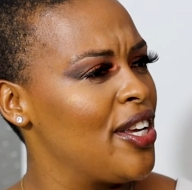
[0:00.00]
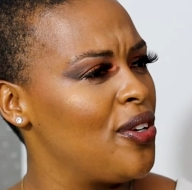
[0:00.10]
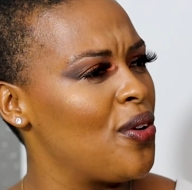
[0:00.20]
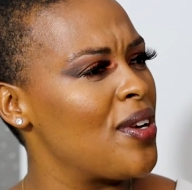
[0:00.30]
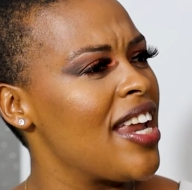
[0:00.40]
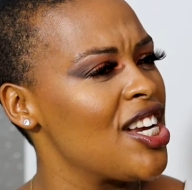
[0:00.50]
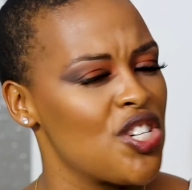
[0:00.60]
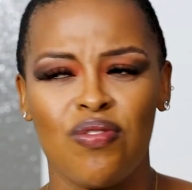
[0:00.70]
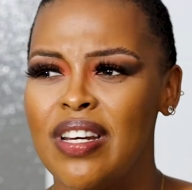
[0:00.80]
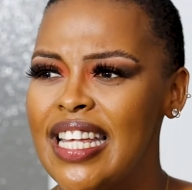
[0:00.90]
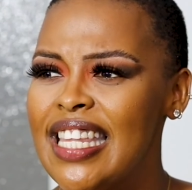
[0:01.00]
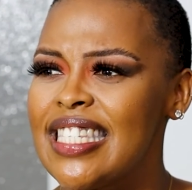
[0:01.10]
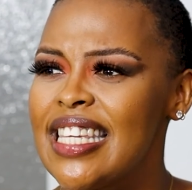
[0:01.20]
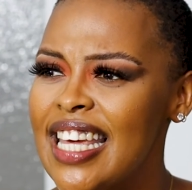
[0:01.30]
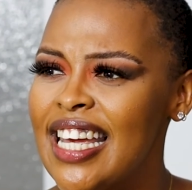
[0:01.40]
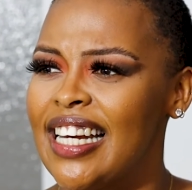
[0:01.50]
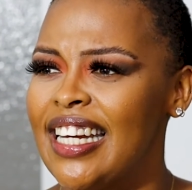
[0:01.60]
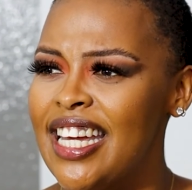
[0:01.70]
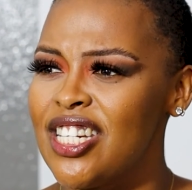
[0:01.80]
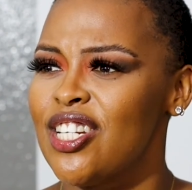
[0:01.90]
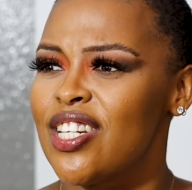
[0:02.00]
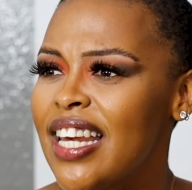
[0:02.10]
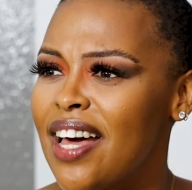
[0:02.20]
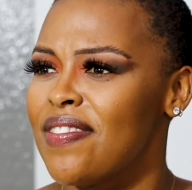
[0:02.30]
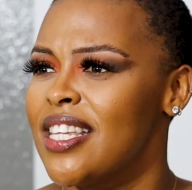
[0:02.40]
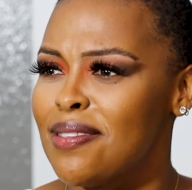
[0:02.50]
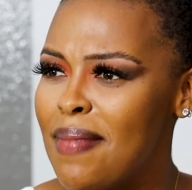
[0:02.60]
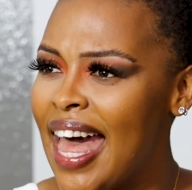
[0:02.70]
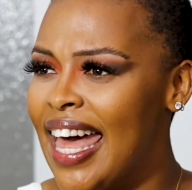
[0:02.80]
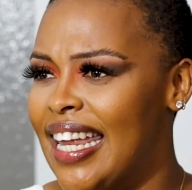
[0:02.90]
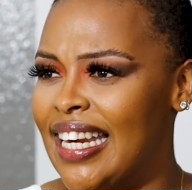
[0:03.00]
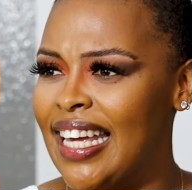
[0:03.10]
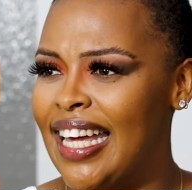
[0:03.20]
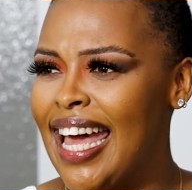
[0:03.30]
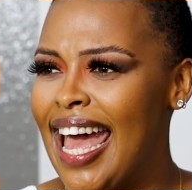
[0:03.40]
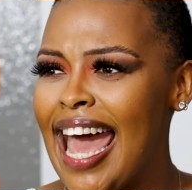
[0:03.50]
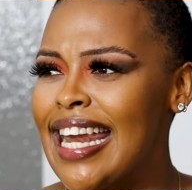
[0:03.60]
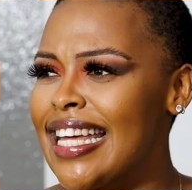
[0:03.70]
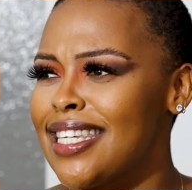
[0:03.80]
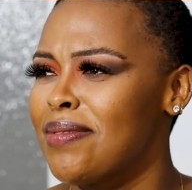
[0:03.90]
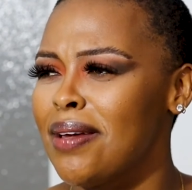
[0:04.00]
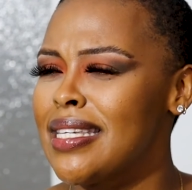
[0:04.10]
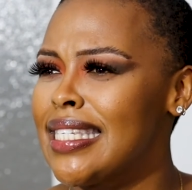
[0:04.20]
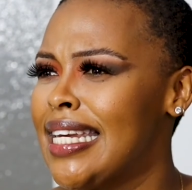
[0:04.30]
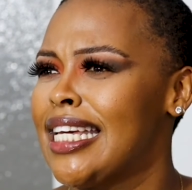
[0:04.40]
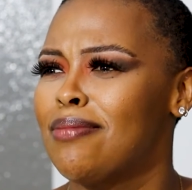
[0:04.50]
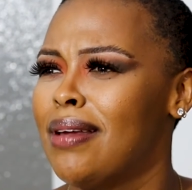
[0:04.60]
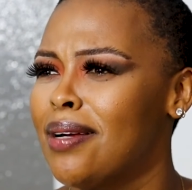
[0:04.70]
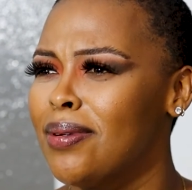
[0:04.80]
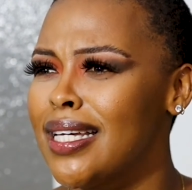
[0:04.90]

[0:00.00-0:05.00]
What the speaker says: Naturally there's this inclination to love this man, and sometimes it's inexplicable.